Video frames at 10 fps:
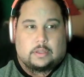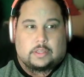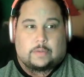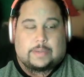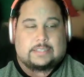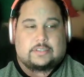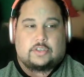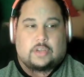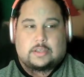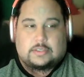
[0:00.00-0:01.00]
You know, it
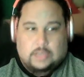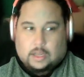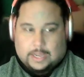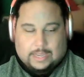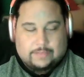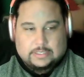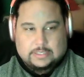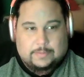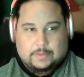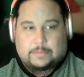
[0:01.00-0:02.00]
does not have the
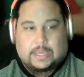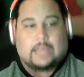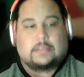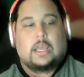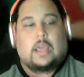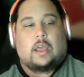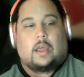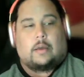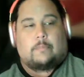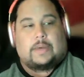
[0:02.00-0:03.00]
same impact.
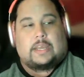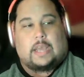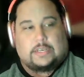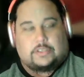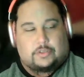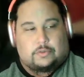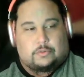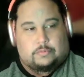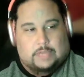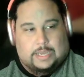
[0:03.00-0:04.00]
But I
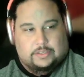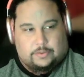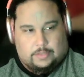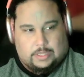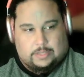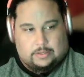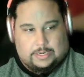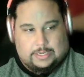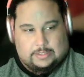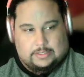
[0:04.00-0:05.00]
do, I do think there
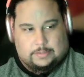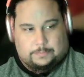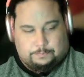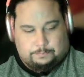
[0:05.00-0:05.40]
is